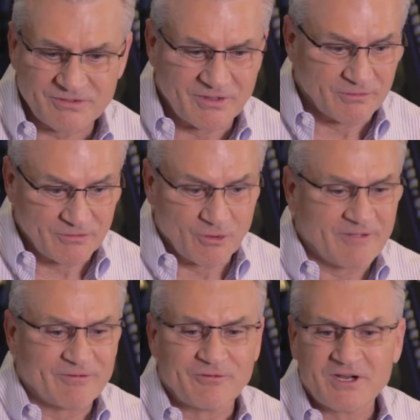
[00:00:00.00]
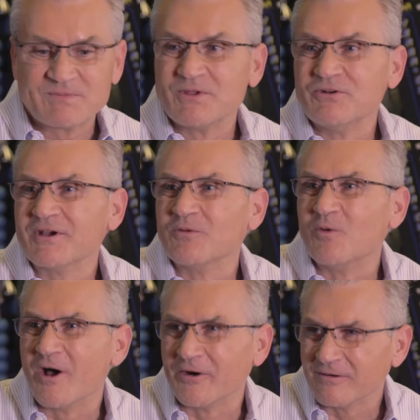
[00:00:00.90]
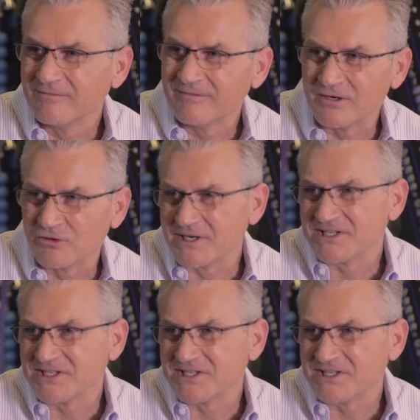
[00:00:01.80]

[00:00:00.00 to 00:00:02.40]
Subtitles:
they're going out for drinks, but they're drinking water and green